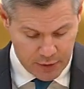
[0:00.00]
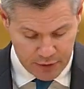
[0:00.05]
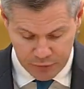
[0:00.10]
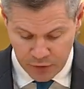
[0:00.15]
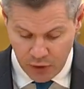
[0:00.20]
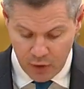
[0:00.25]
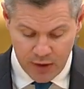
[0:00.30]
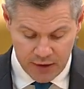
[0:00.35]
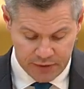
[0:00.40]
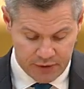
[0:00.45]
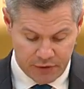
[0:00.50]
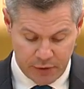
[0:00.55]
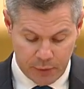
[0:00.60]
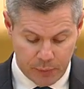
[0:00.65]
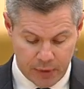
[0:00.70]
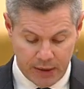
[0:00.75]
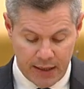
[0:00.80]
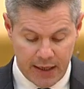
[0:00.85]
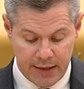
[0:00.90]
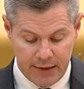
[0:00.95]
Now, I have not had a
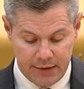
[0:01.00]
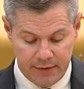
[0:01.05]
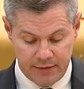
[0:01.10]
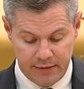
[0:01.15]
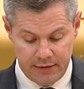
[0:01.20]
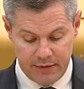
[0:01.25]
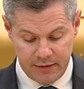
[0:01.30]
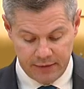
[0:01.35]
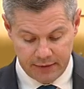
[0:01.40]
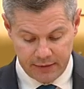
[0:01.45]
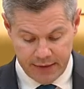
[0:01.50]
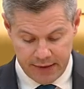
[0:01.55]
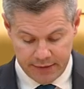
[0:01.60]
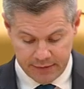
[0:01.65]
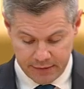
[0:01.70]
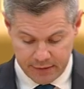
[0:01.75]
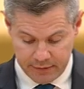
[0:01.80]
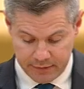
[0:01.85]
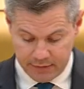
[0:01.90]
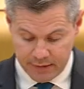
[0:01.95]
reply to these
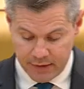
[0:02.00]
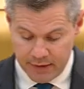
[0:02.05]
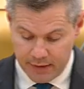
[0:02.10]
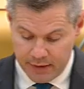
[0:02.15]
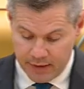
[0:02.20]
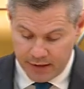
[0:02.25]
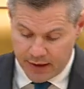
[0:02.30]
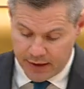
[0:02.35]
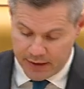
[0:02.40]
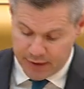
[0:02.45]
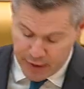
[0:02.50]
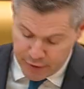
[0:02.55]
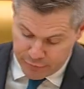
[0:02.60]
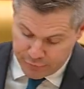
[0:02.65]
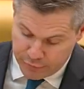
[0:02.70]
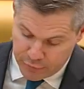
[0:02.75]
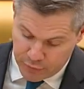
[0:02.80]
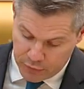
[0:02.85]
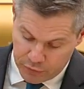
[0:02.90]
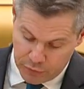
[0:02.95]
letters and
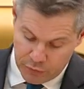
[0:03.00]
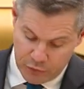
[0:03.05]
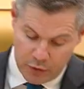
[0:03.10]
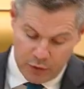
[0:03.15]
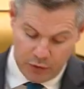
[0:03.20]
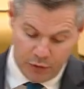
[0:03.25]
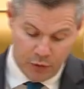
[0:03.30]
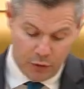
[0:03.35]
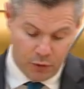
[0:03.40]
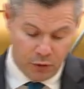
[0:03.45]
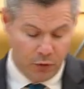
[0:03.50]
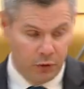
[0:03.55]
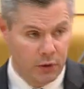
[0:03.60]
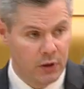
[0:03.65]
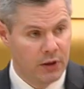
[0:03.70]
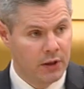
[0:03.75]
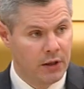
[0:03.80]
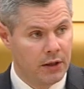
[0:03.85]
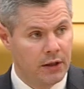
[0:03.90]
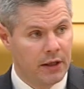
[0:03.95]
therefore do not know